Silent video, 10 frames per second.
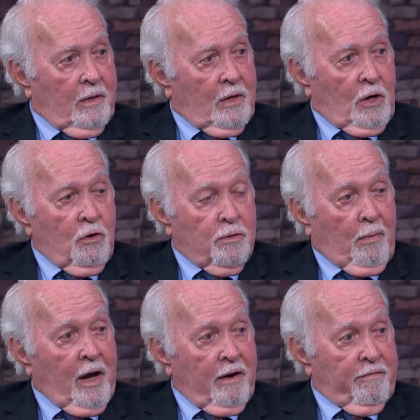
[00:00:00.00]
whose
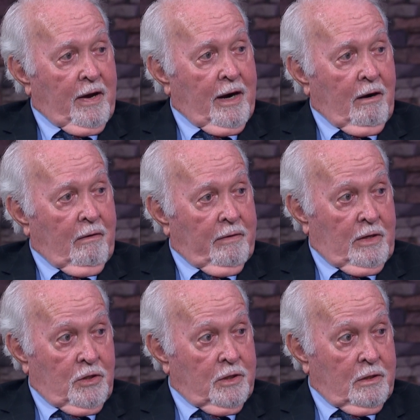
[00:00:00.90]
modifier
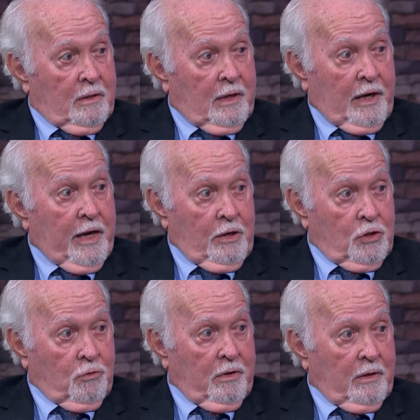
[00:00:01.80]
is an
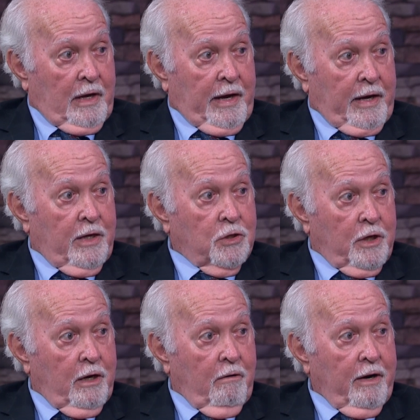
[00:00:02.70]
industry, ag
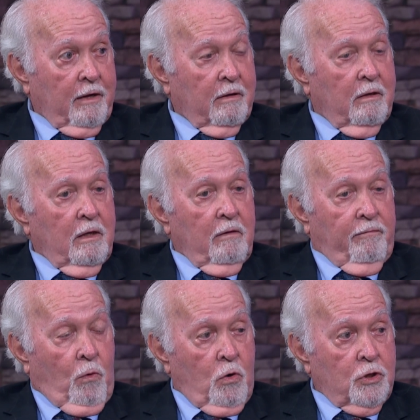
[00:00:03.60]
engineering,
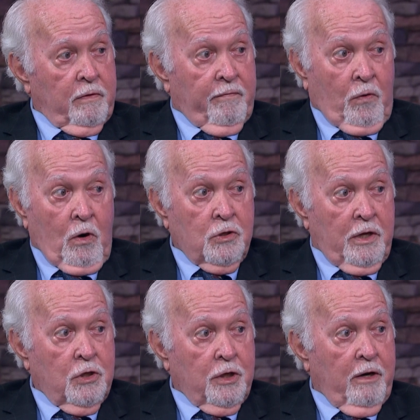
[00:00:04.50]
forest
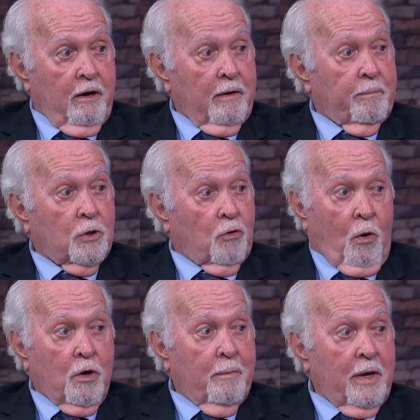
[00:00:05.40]
engineering,
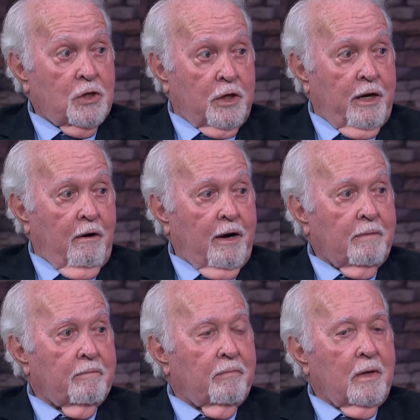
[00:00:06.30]
petroleum engineering,
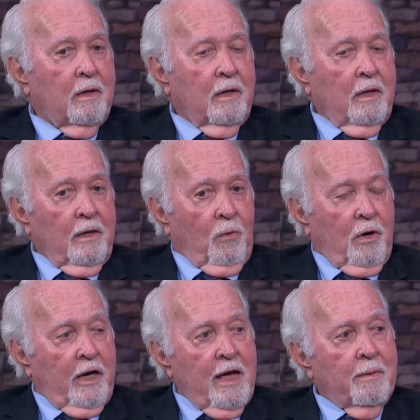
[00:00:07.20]
were
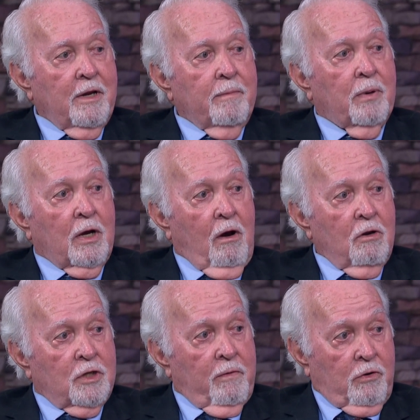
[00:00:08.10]
limited
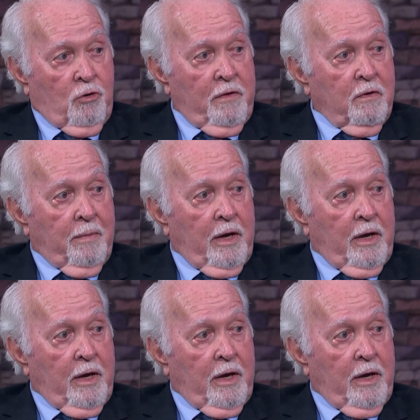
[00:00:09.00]
because they were driven by